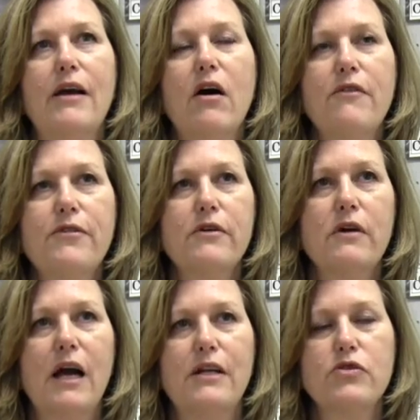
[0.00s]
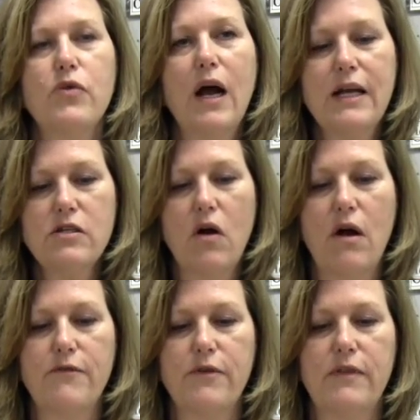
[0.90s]
I try to
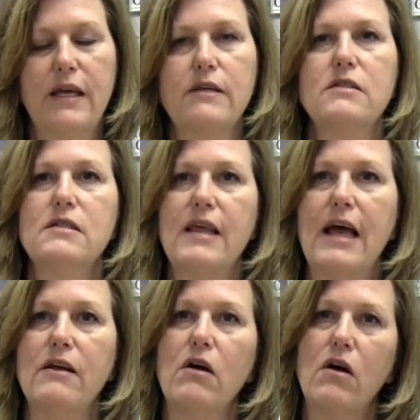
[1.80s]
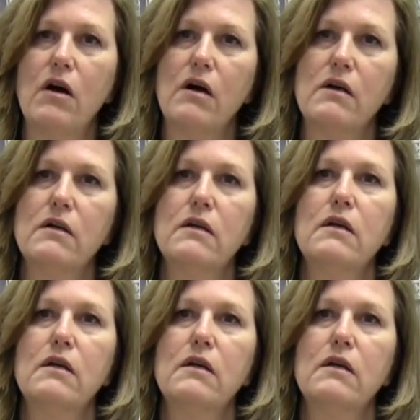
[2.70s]
offer things that are,